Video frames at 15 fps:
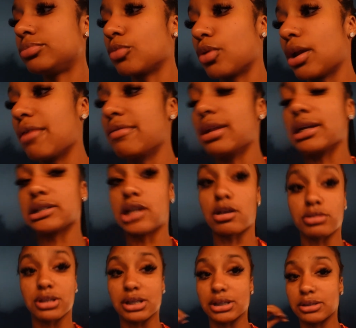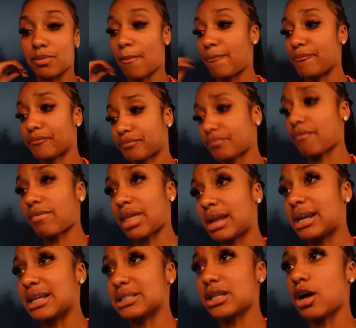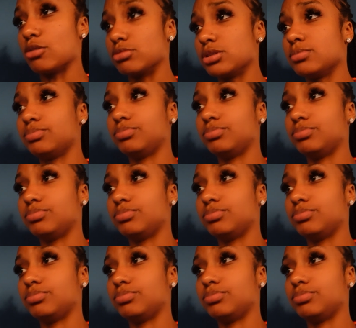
Whatever that sauce is. That sauce.